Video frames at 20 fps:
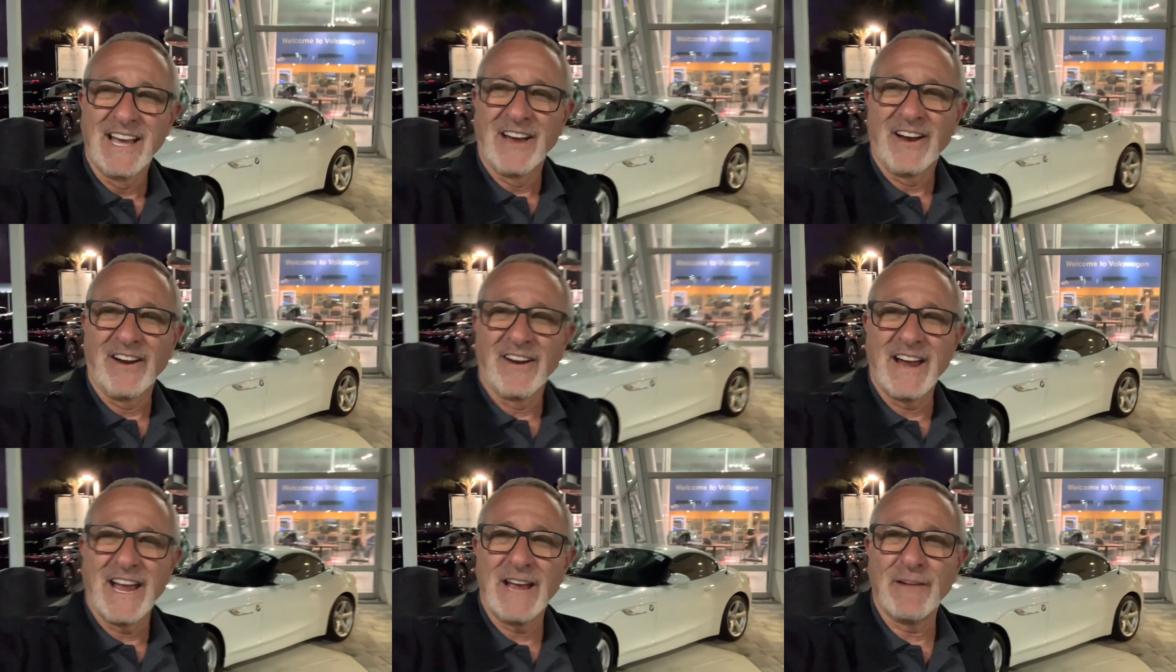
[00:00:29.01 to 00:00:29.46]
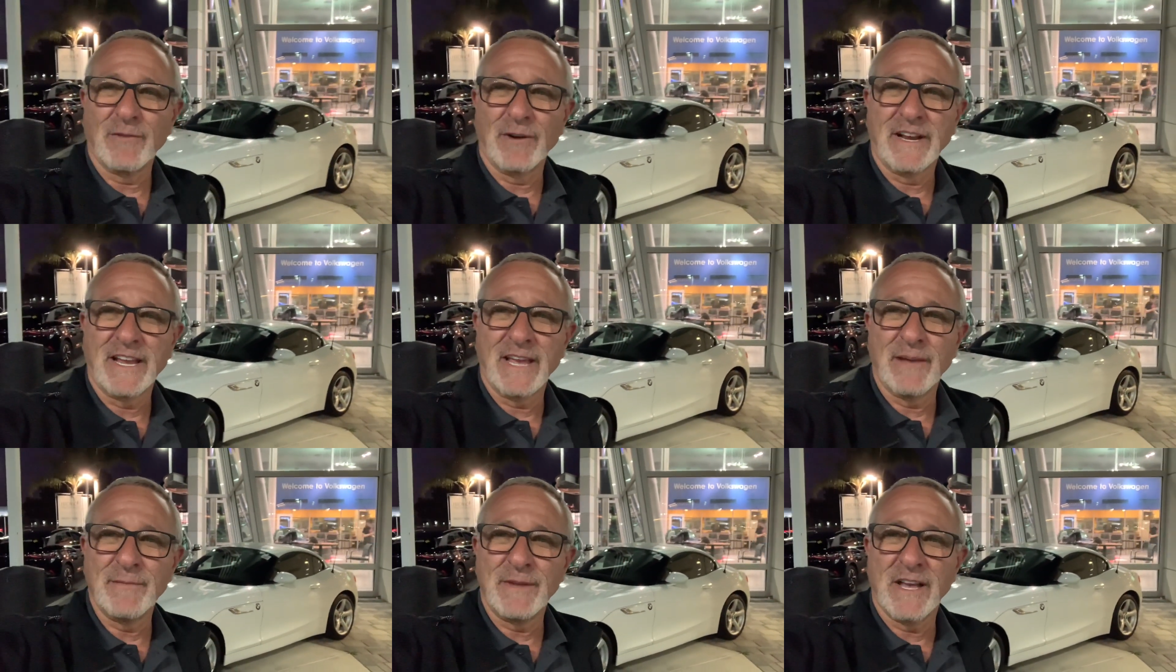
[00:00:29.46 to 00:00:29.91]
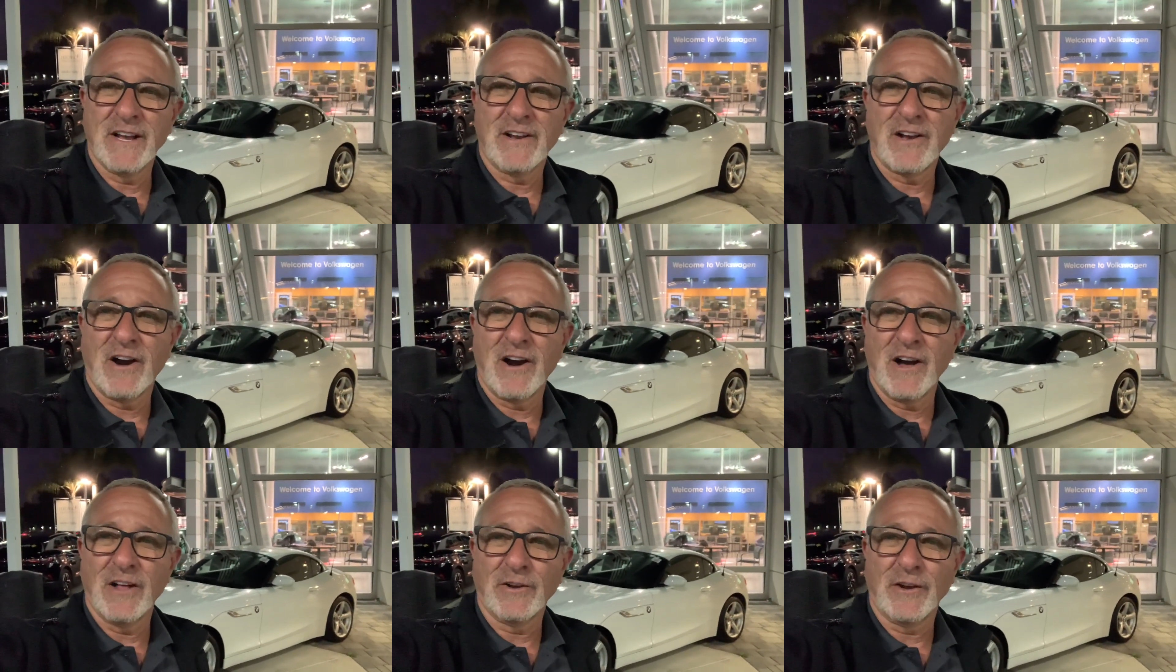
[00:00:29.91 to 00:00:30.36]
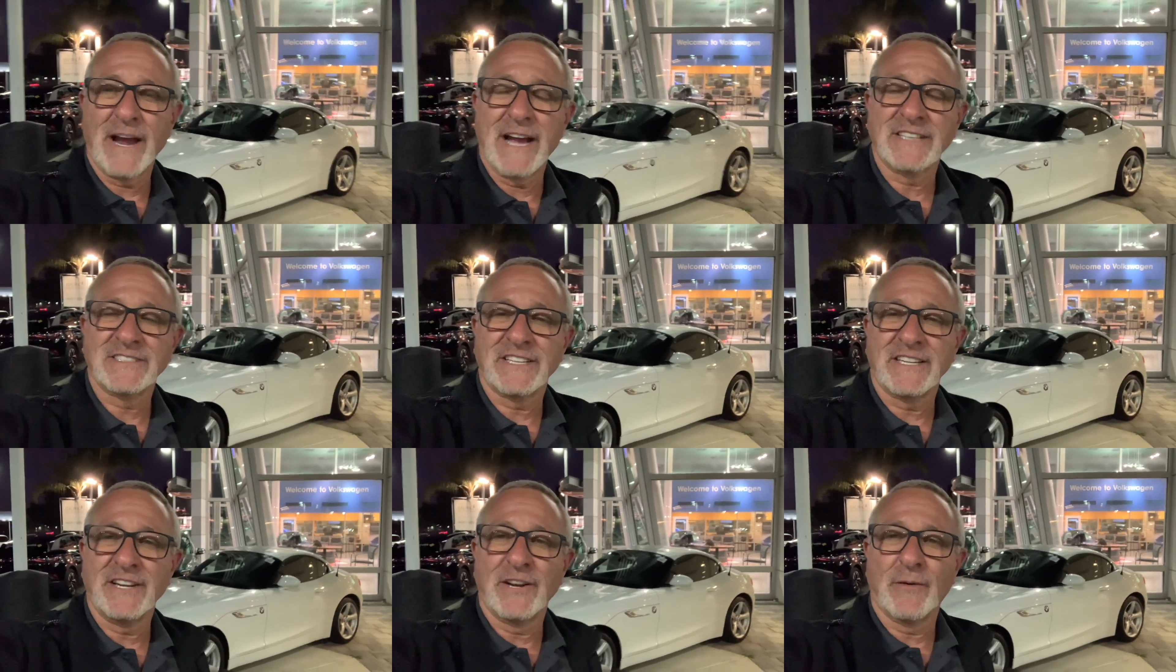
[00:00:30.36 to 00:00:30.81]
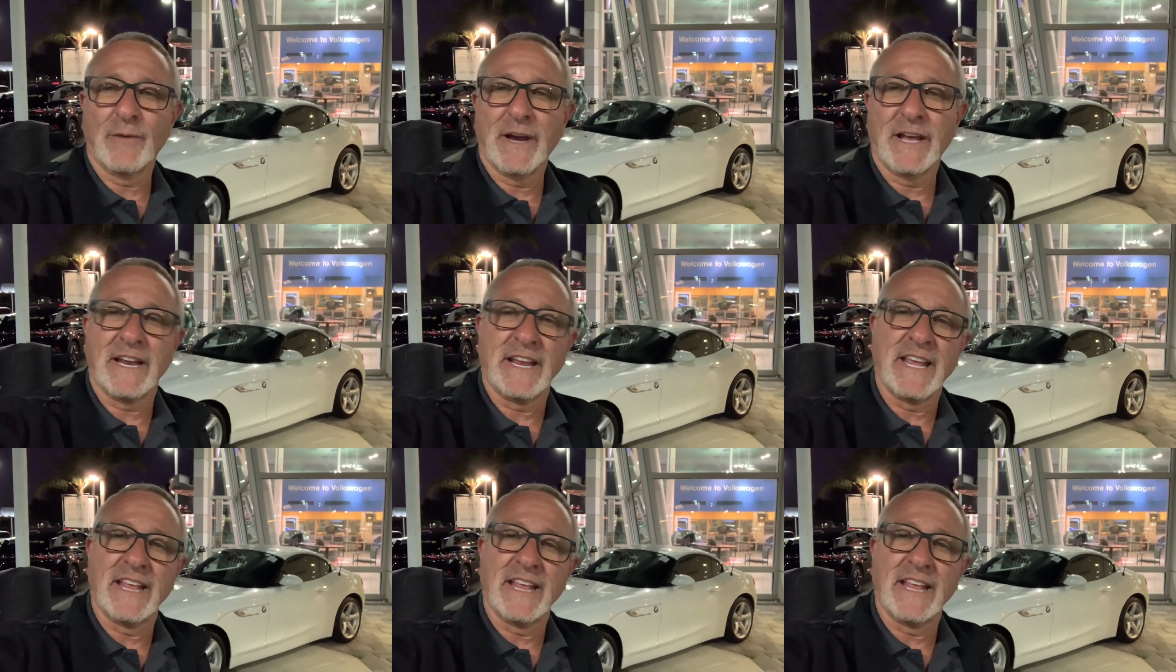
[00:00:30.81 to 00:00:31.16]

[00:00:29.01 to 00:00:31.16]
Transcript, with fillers: All right, well, give me a call, or actually, you know what?